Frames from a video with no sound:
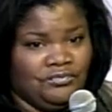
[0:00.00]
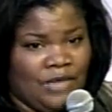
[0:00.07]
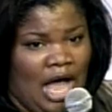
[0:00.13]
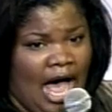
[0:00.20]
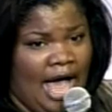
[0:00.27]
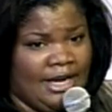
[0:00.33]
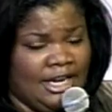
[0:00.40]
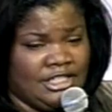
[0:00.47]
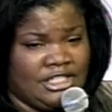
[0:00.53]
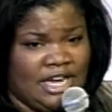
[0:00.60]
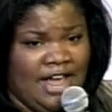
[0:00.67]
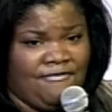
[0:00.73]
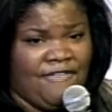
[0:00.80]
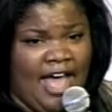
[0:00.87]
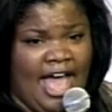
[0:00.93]
I ain't into
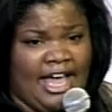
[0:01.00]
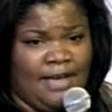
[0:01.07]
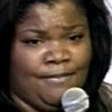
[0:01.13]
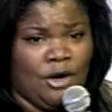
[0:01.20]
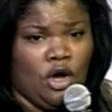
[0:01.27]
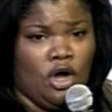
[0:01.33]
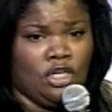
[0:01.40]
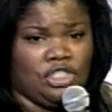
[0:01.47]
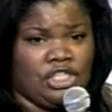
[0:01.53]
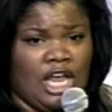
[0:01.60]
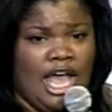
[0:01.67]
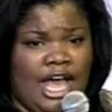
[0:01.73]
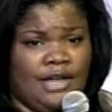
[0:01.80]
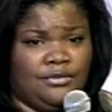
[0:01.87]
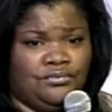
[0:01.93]
that faggy
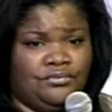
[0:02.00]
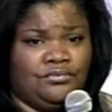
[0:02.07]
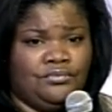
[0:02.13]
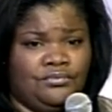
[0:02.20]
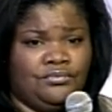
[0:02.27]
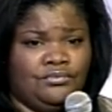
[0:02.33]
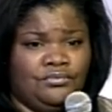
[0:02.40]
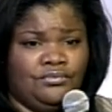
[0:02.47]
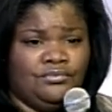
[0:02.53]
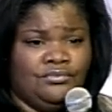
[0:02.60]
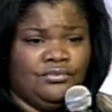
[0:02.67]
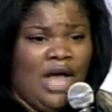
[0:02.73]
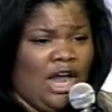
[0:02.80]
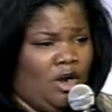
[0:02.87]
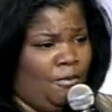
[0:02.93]
bullshit.
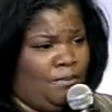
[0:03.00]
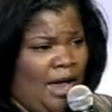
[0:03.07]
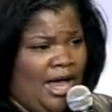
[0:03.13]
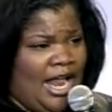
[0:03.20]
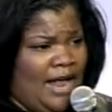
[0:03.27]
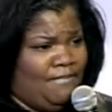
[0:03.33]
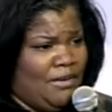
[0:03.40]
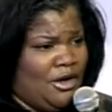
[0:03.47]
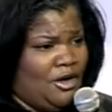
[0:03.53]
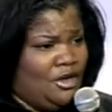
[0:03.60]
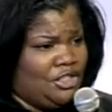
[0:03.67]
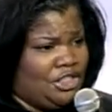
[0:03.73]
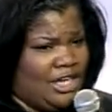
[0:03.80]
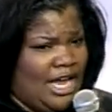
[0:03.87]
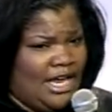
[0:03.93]
I don't play that
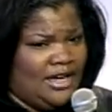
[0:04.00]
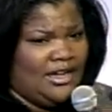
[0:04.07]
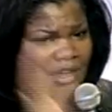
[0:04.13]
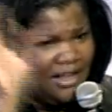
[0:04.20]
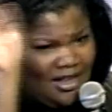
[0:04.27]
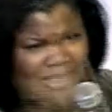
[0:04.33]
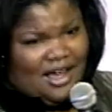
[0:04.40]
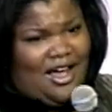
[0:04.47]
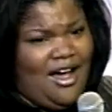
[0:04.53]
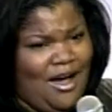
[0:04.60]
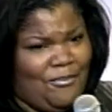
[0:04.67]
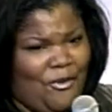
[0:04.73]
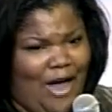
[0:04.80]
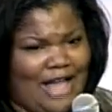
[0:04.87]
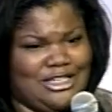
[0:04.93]
bullshit.
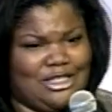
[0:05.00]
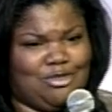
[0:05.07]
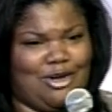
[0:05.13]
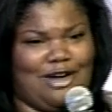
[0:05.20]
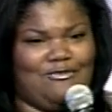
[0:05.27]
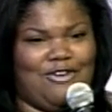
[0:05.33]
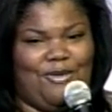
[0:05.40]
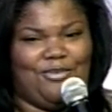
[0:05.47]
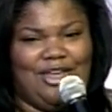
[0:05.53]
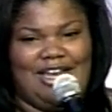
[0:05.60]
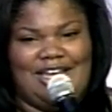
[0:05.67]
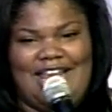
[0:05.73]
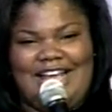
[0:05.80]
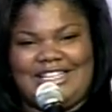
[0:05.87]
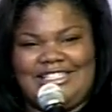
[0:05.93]
Oh boy, I just wanna rub your
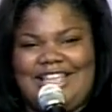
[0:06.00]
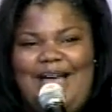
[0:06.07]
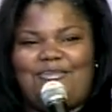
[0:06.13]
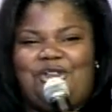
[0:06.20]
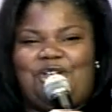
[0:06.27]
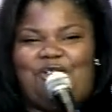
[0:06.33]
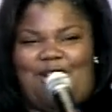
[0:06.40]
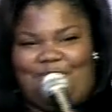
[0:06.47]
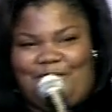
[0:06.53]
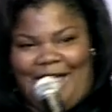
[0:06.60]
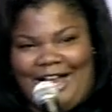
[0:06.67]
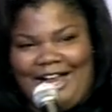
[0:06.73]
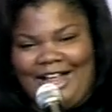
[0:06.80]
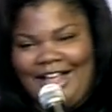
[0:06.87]
neck. Stop tripping.